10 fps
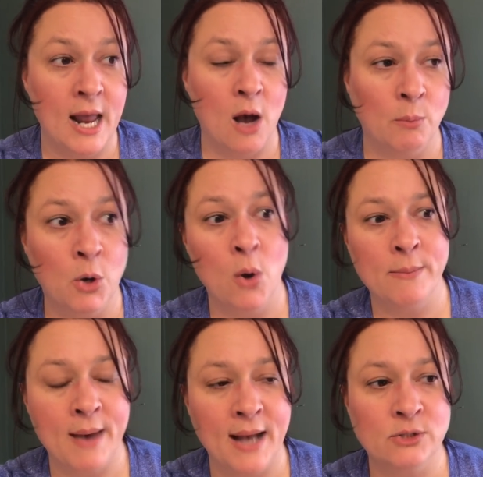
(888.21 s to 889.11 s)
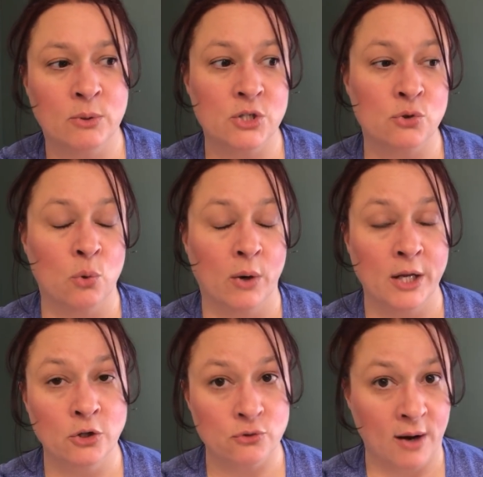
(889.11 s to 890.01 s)
Now, going back to our story,
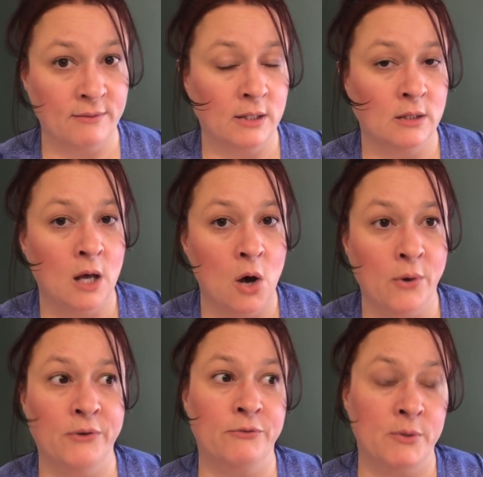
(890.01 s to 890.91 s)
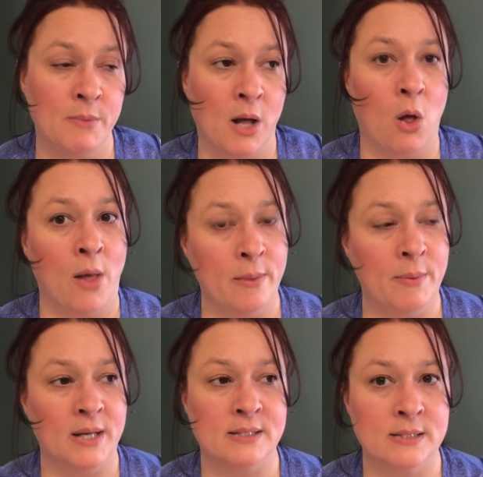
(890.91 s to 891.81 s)
you're traveling alone, you're female on the
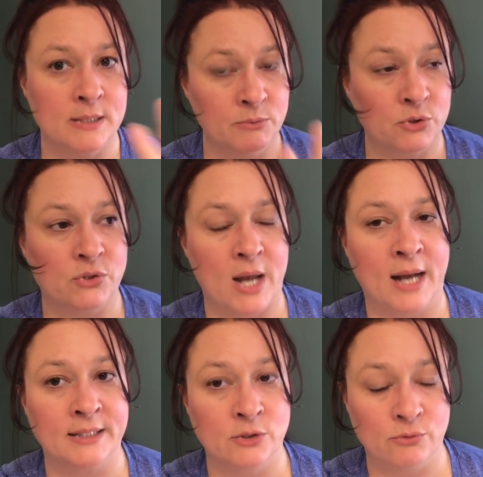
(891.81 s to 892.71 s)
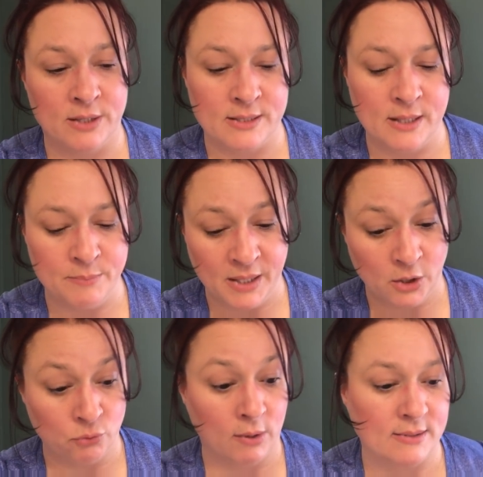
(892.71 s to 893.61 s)
bus, and someone starts acting crazy and being
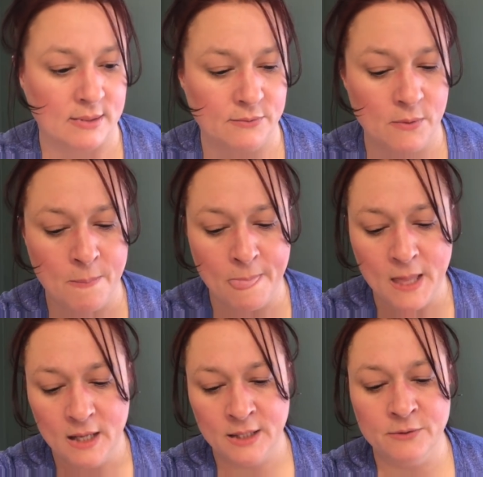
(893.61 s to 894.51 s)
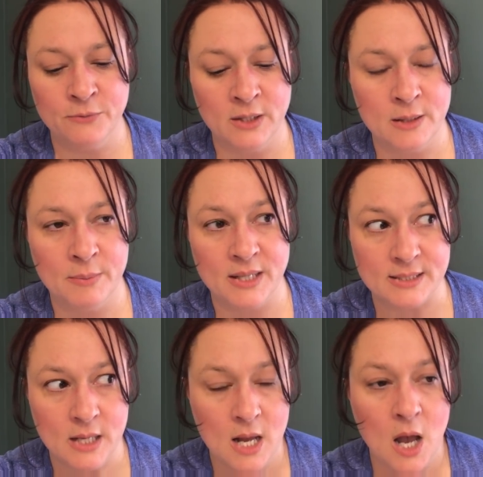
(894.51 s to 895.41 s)
aggressive in the front of the bus